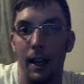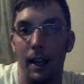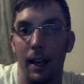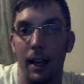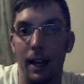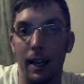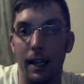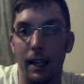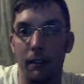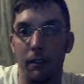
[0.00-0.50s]

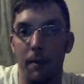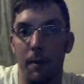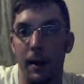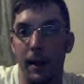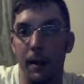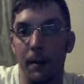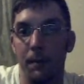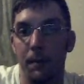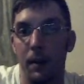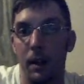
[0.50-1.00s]
Hey
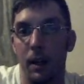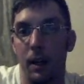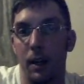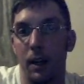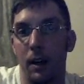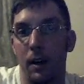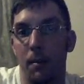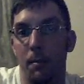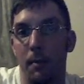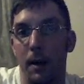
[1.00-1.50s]
everybody,
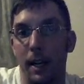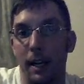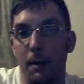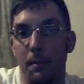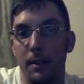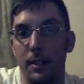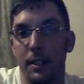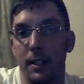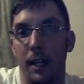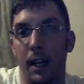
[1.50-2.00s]
my name
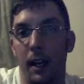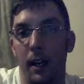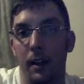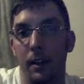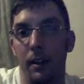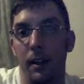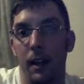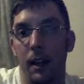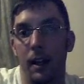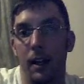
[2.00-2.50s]
is
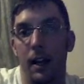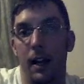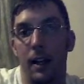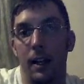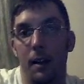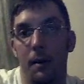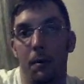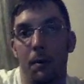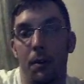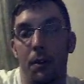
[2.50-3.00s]
Ken and I
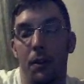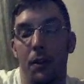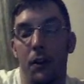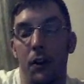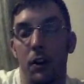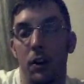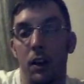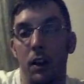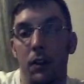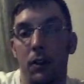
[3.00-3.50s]
am
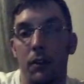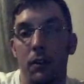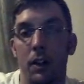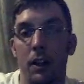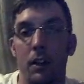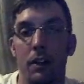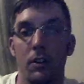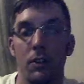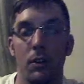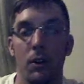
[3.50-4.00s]
33
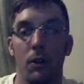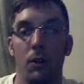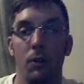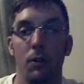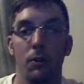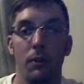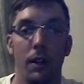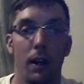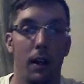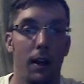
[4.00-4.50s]
years
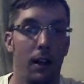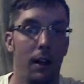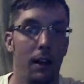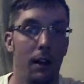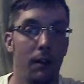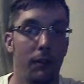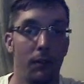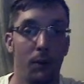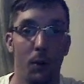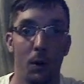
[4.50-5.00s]
old.
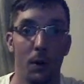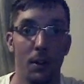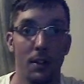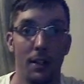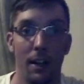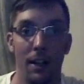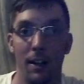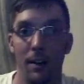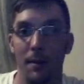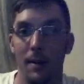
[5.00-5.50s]
Of course,
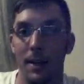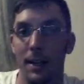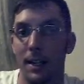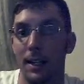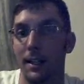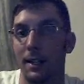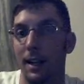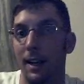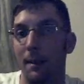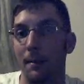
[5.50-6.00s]
I am a
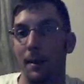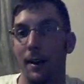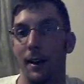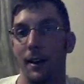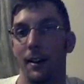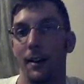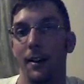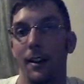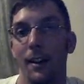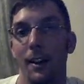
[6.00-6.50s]
gay
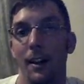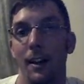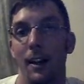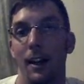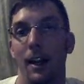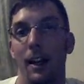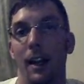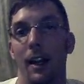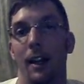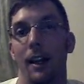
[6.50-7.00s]
man,
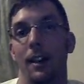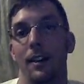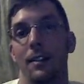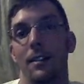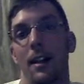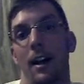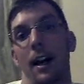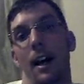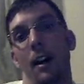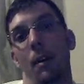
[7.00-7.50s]
and
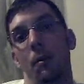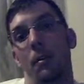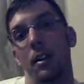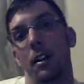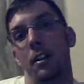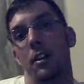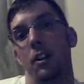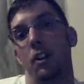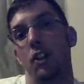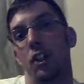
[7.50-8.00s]
I
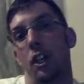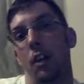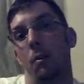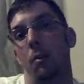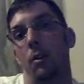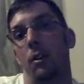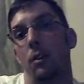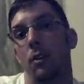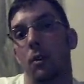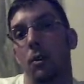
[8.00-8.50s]
wanted to share
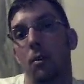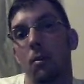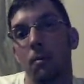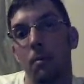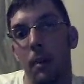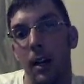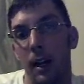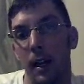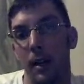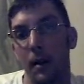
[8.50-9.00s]
with you
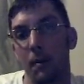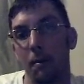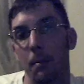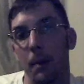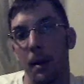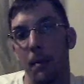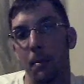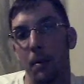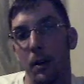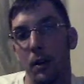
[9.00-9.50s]

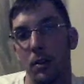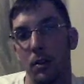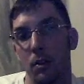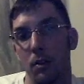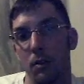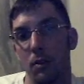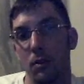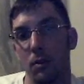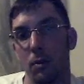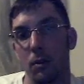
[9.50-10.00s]
my
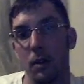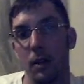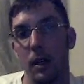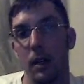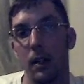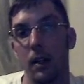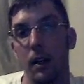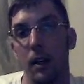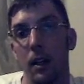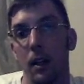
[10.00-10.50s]
personal
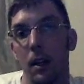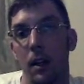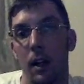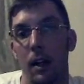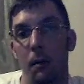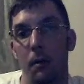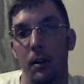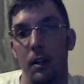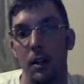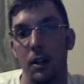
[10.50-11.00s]
story.
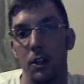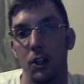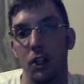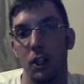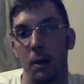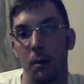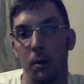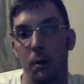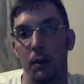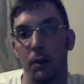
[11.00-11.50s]
I wanted to
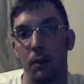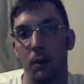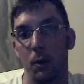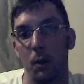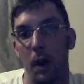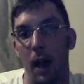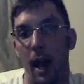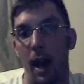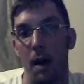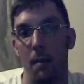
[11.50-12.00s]
share with you
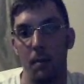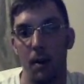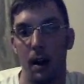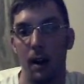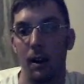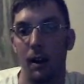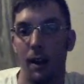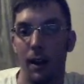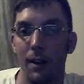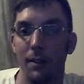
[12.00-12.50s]
how my
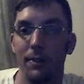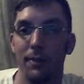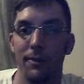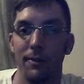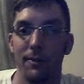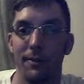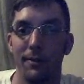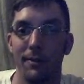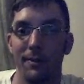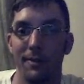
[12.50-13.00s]
life
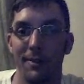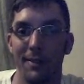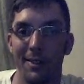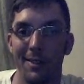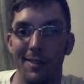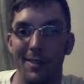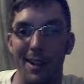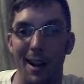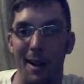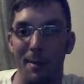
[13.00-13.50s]

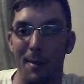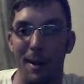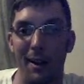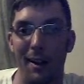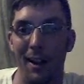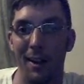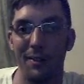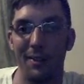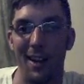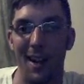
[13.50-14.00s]

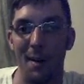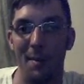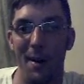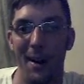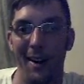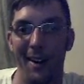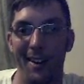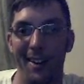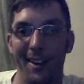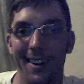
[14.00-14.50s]
got
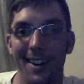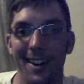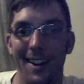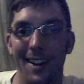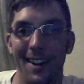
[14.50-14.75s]
better.